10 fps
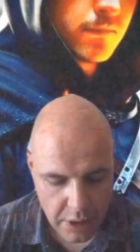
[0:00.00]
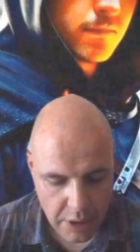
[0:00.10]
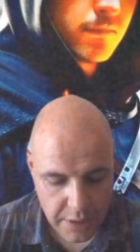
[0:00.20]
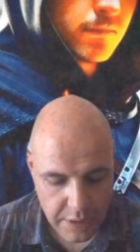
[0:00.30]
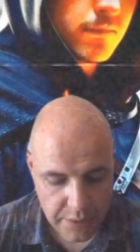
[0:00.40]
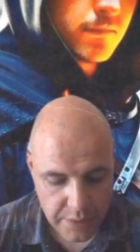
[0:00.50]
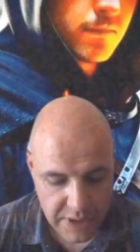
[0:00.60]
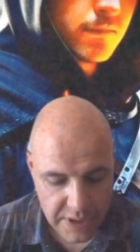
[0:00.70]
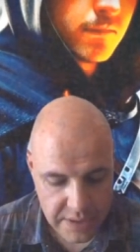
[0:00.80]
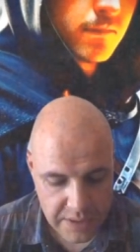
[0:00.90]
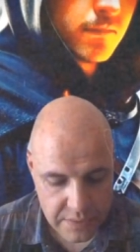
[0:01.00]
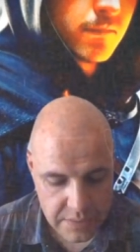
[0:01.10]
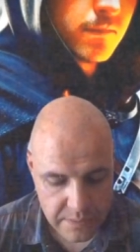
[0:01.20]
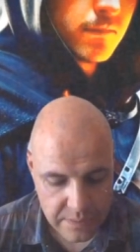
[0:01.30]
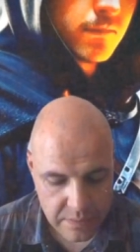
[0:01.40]
I know your
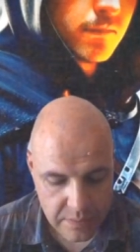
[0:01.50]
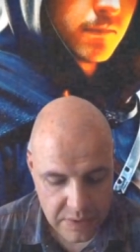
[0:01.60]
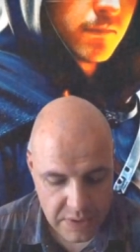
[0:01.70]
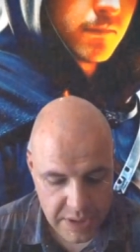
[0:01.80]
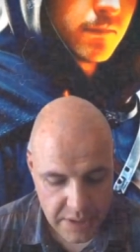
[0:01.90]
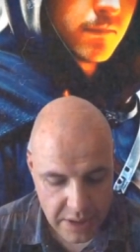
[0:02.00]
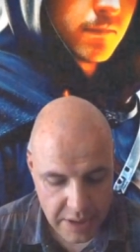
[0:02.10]
deeds. See,